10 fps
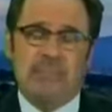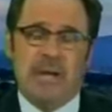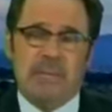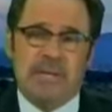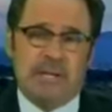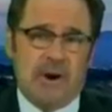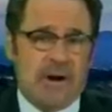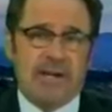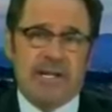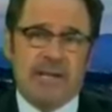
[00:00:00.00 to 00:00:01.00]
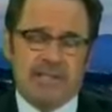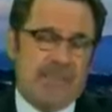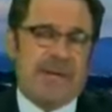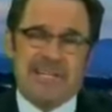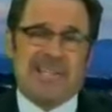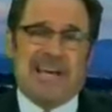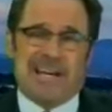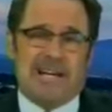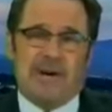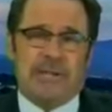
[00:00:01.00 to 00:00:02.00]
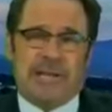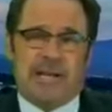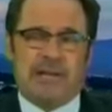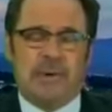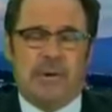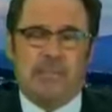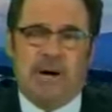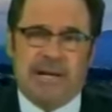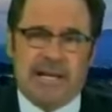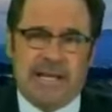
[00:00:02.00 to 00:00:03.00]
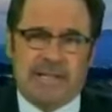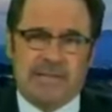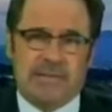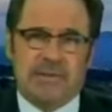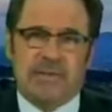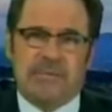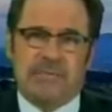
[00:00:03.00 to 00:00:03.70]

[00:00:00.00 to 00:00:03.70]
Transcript: Maybe Carney goes. Somebody's got to go. They got to throw a body yeah, out the door. Well, they